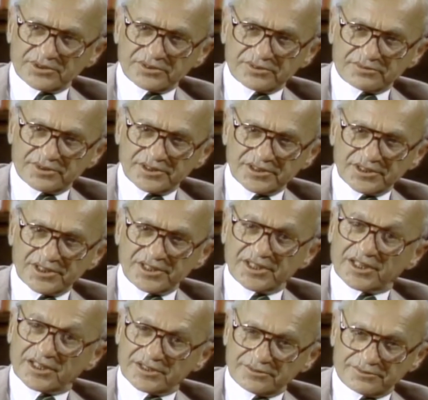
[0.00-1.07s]
both a written and
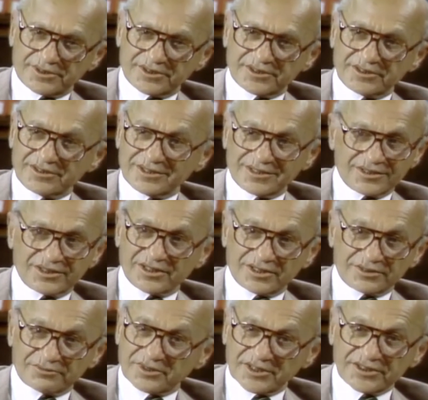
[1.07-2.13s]
an unwritten, and the
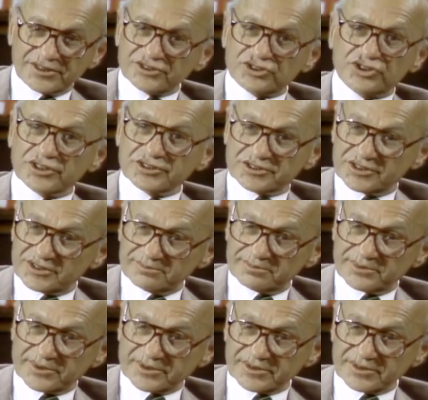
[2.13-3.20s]
unwritten is just as
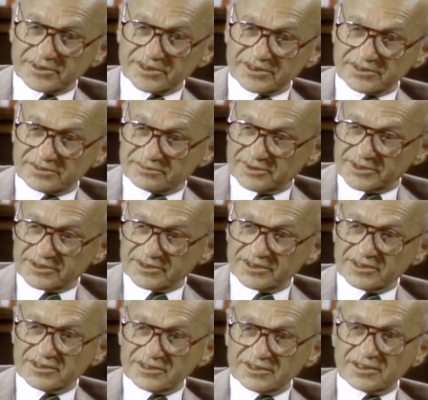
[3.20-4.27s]
important as the written,
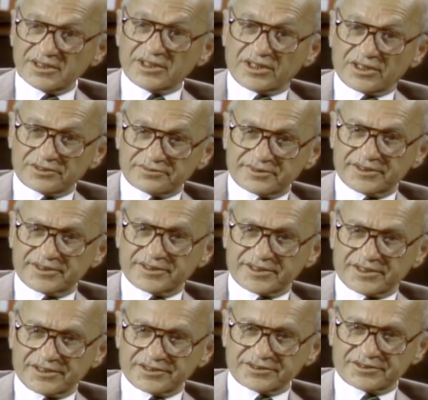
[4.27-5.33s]
an unwritten
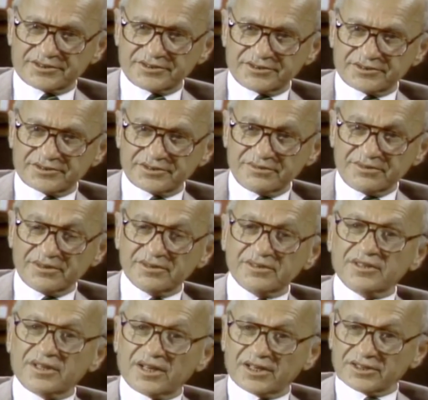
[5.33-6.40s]
constitution
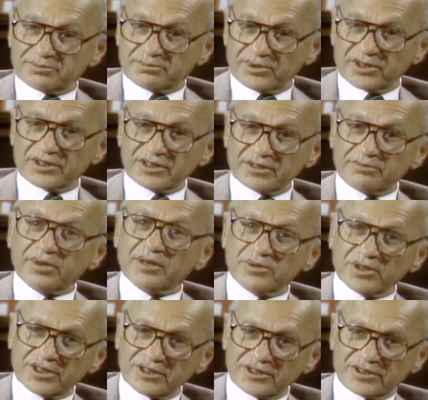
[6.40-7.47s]
on the part of the
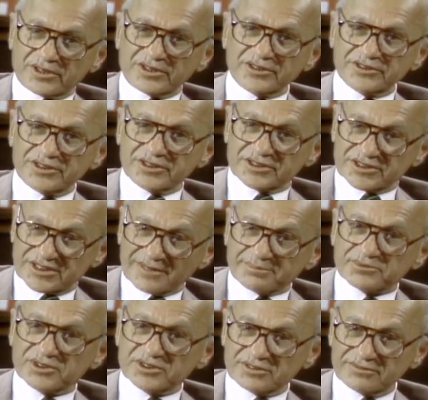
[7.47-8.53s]
public at large, an
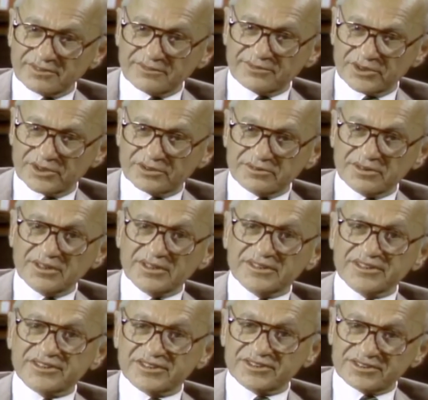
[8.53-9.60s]
acceptance of the view
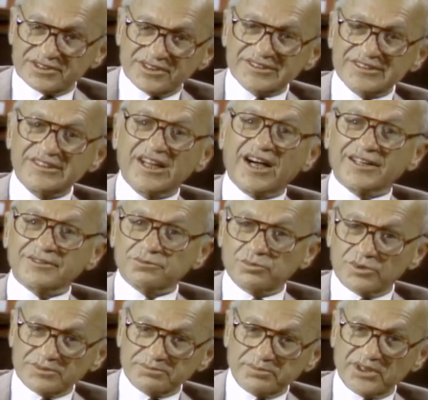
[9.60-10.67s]
that this is not
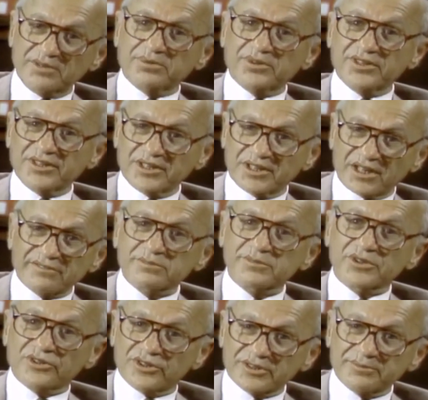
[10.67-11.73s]
what people in
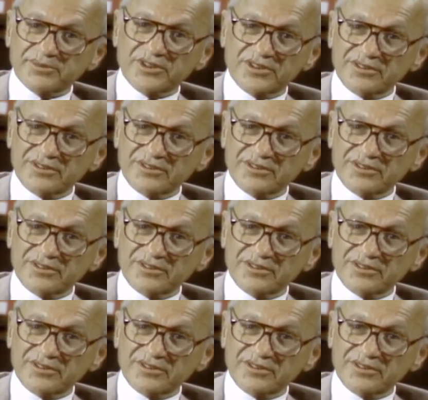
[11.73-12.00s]
government ought to be